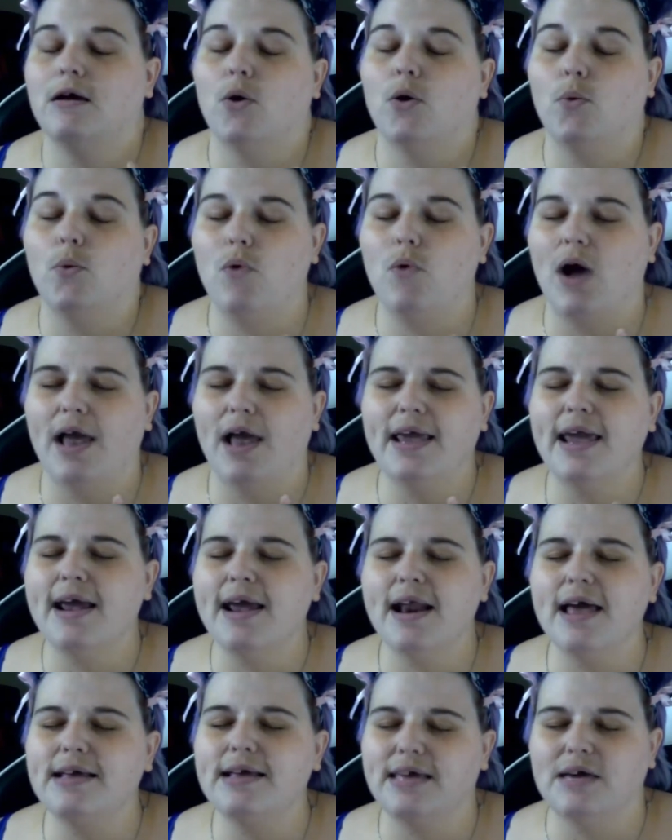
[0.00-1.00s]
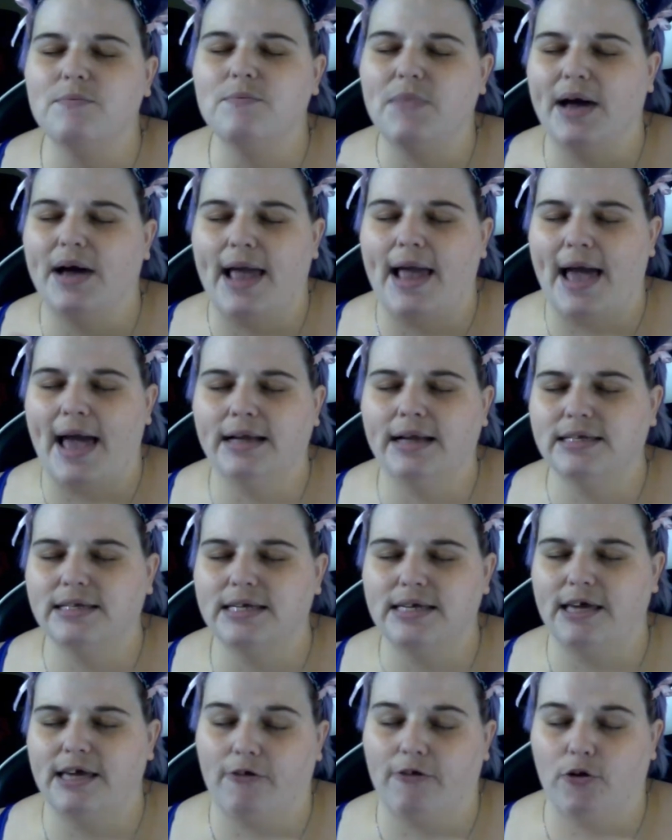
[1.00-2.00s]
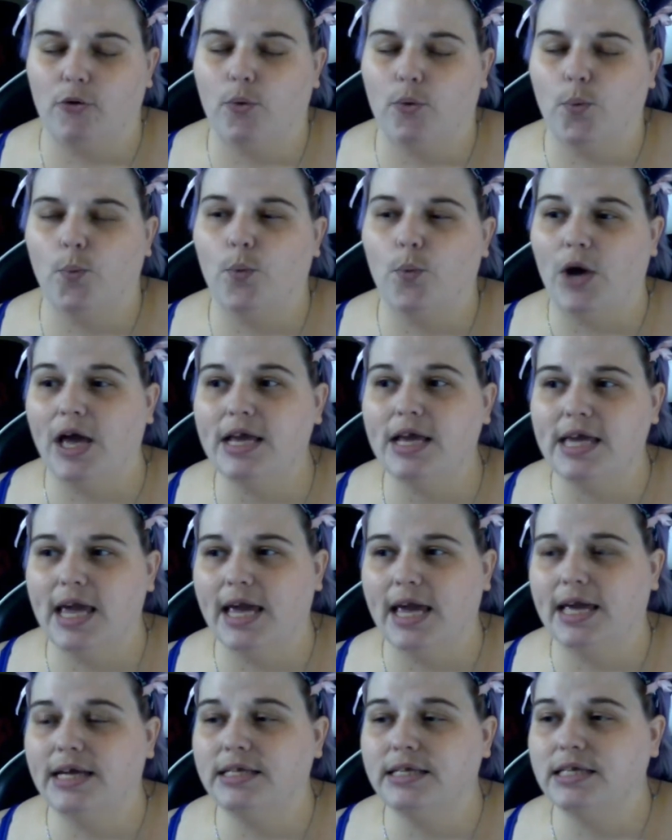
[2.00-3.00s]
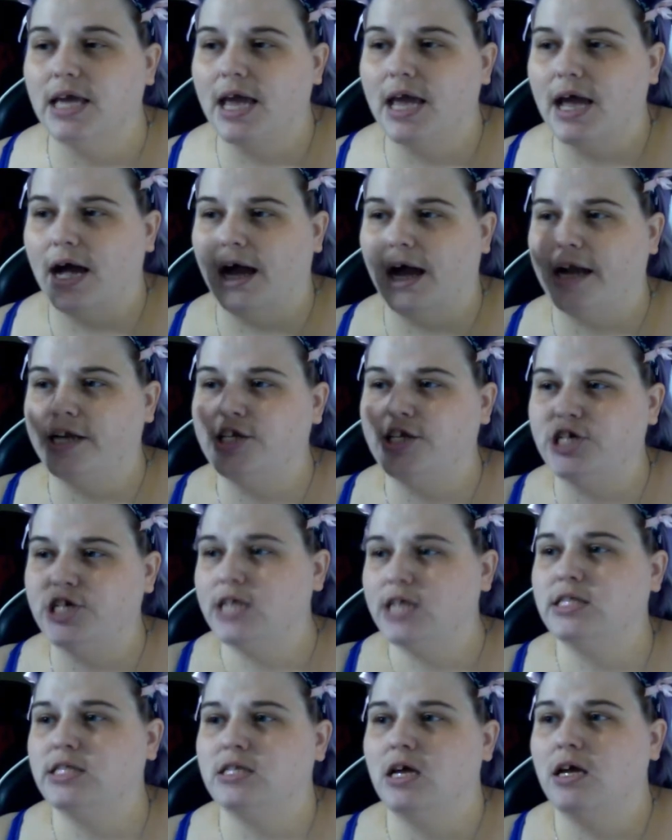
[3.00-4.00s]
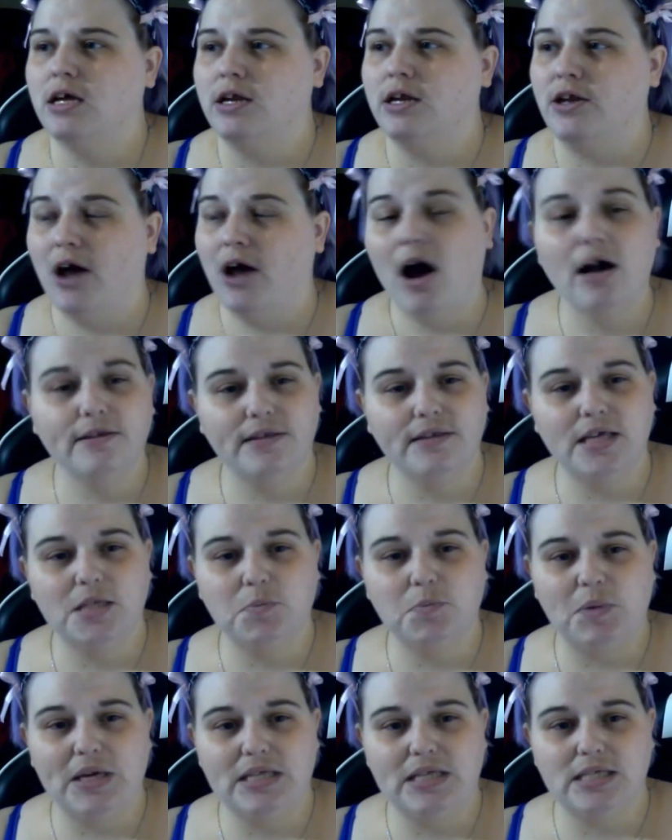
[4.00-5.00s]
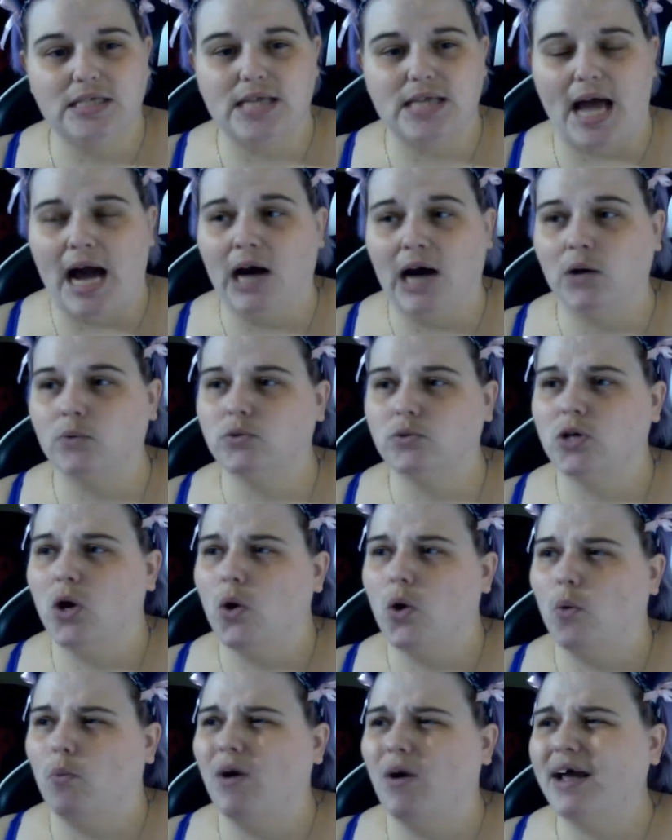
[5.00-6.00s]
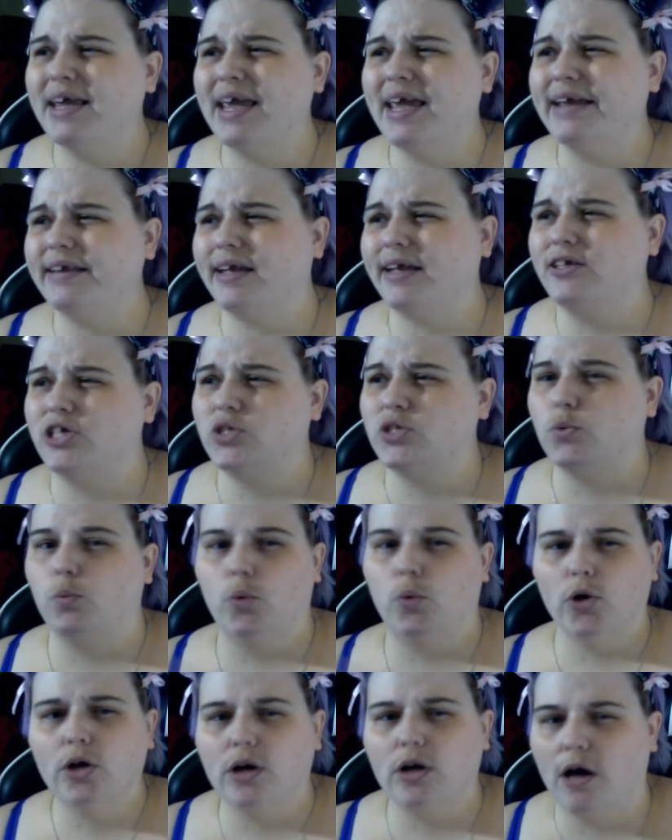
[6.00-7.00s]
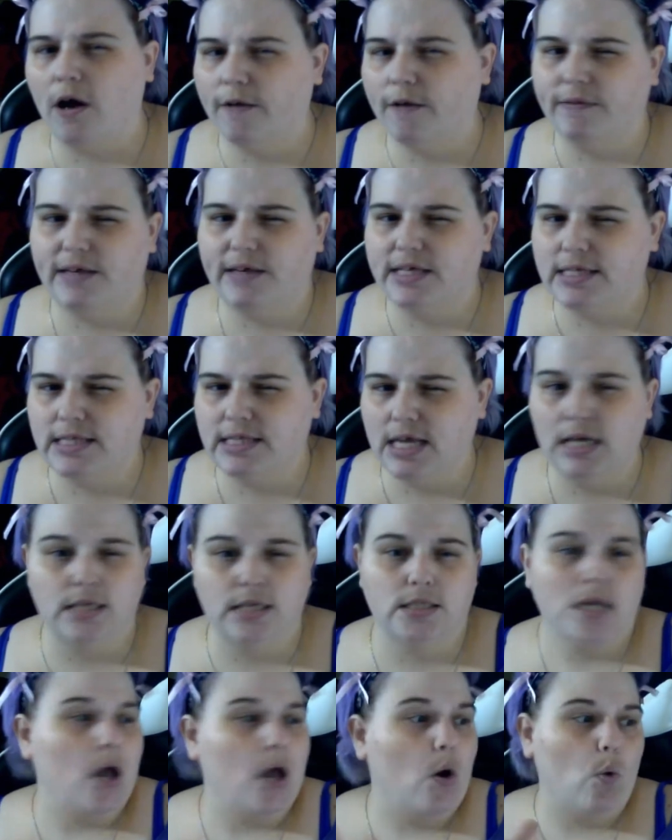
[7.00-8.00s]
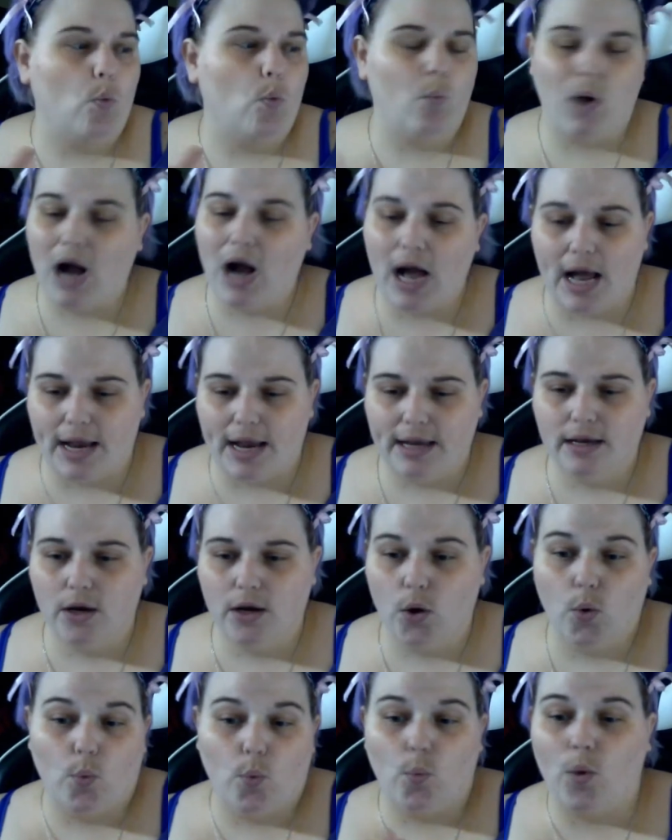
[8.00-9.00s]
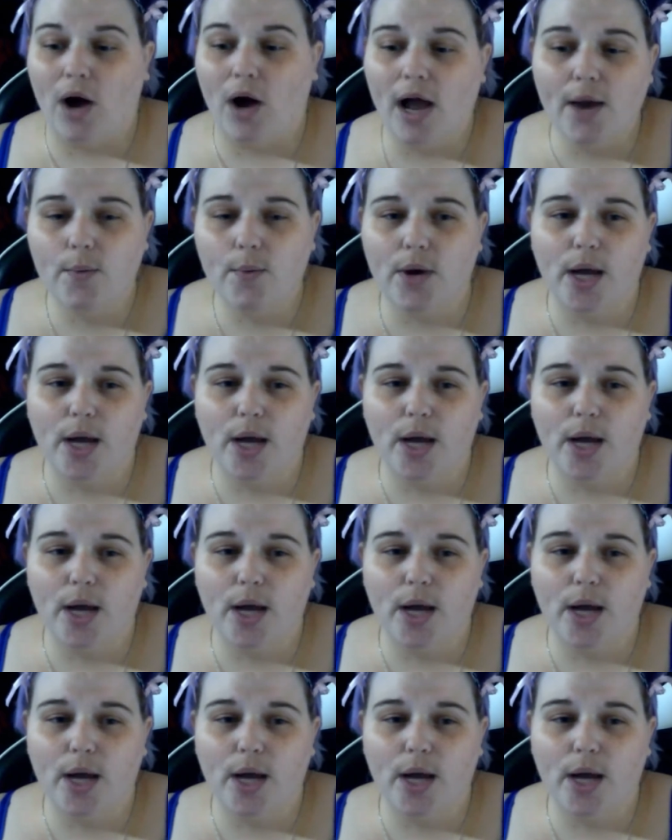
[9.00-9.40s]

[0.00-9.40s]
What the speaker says: why can't I get my act together? Why can't I just knock these pieces out? Why can't I just work on these things? Why? Why?